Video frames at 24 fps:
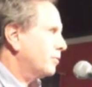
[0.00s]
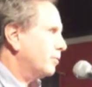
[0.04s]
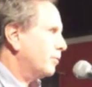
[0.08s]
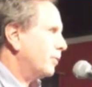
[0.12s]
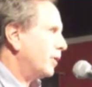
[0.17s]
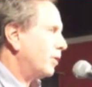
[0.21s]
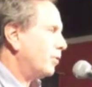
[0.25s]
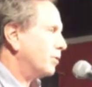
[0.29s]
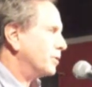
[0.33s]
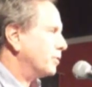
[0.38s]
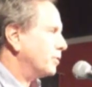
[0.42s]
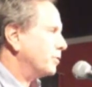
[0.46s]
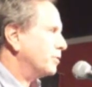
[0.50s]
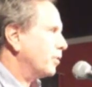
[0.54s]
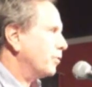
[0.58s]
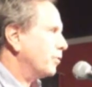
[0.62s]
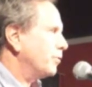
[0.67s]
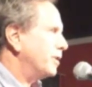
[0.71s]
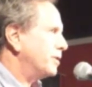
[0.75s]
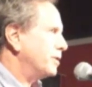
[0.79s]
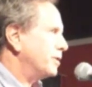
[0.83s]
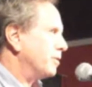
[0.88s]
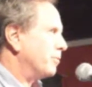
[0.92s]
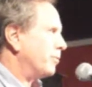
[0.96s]
because there's no
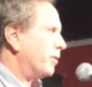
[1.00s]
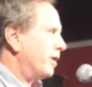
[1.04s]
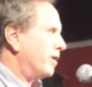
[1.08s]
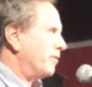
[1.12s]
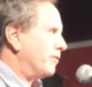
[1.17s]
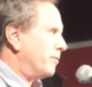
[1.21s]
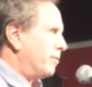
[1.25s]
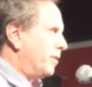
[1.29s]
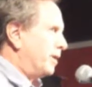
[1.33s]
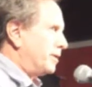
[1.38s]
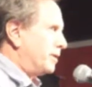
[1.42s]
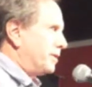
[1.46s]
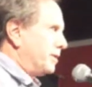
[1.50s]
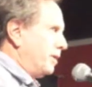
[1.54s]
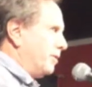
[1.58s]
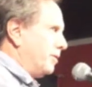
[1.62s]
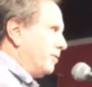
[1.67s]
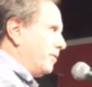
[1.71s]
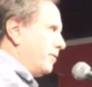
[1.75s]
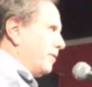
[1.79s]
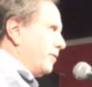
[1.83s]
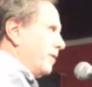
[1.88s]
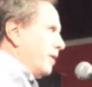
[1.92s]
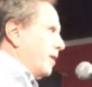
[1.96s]
reason to pray for
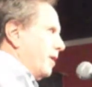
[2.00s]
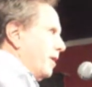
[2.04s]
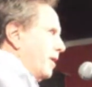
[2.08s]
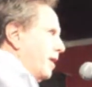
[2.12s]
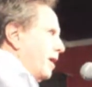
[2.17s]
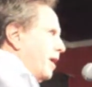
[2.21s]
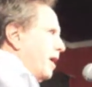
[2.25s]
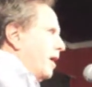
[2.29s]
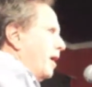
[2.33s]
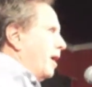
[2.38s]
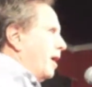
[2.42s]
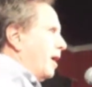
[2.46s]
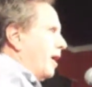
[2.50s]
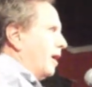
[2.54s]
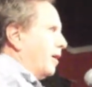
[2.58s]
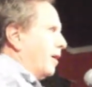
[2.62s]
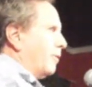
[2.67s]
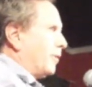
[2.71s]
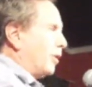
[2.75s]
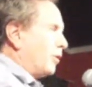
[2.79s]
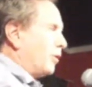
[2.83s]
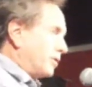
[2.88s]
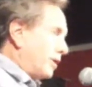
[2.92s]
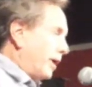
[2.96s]
myself
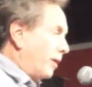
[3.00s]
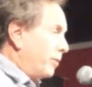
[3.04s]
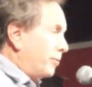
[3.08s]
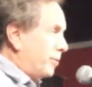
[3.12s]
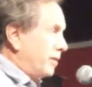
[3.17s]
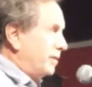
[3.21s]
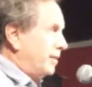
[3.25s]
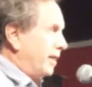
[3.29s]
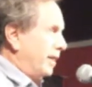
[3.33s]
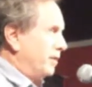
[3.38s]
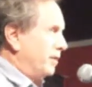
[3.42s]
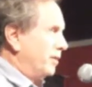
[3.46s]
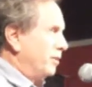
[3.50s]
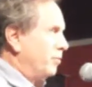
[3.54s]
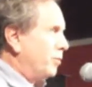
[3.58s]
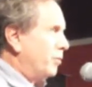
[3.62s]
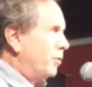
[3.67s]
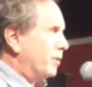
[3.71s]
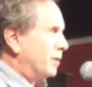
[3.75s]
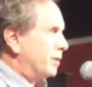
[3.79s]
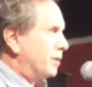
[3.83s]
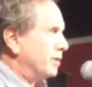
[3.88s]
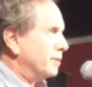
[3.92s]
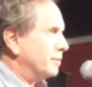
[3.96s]
because I'd be dead in the
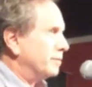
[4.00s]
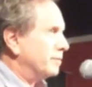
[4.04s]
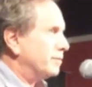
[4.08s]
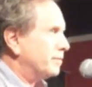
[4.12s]
morning.